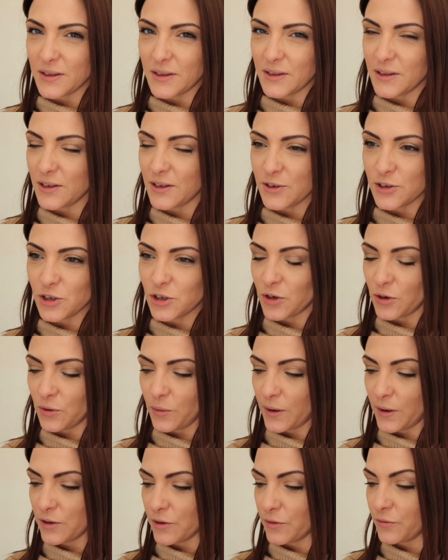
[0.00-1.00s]
they're just going
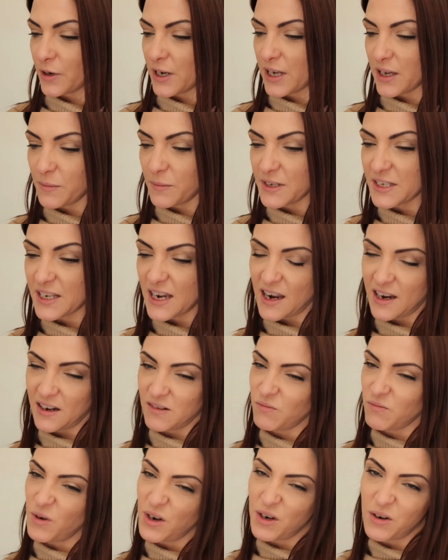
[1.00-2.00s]
to end up ringing me
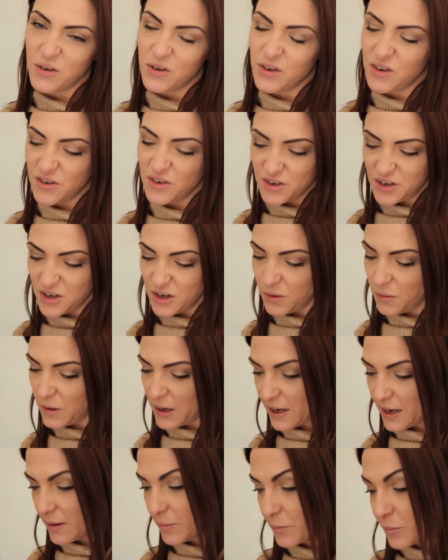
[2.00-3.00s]
saying we couldn't do
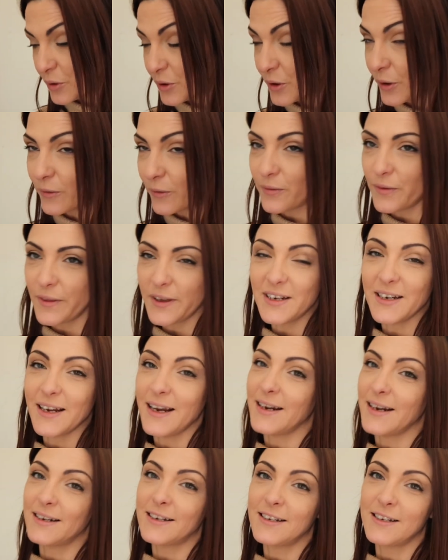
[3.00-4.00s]
it, but they
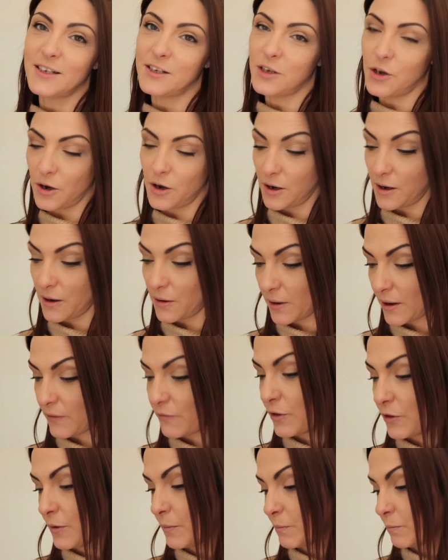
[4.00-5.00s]
did, so I'll
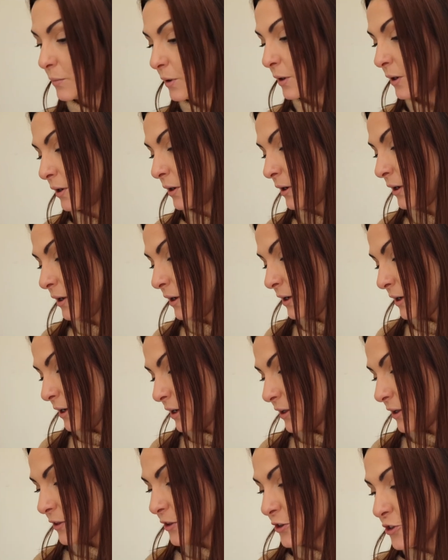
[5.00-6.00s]
give them
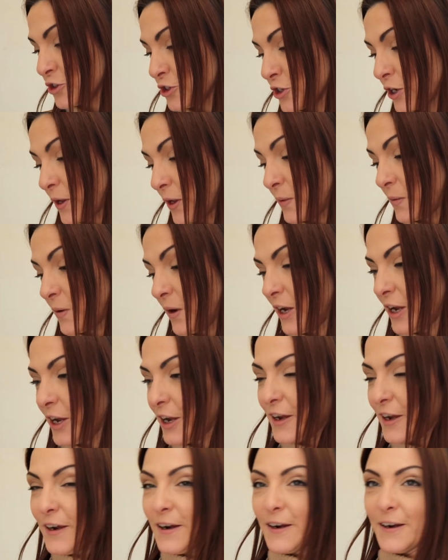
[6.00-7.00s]
the due.
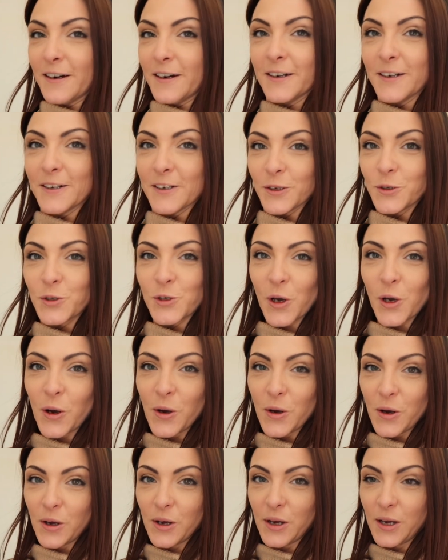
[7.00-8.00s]

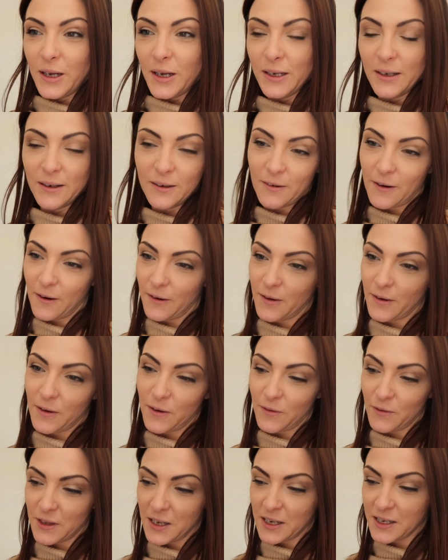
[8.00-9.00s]
So
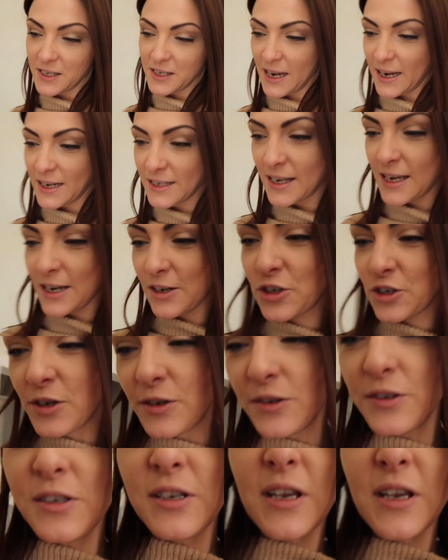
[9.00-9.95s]
the estate agents